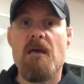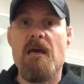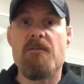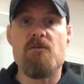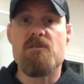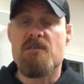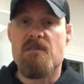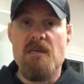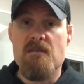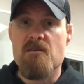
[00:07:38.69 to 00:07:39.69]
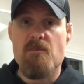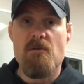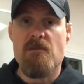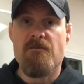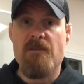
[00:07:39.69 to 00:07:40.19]
And there's just things
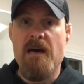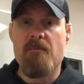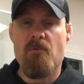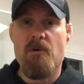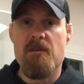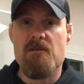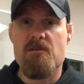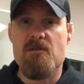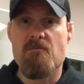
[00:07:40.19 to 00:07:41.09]
about the Fatboy that just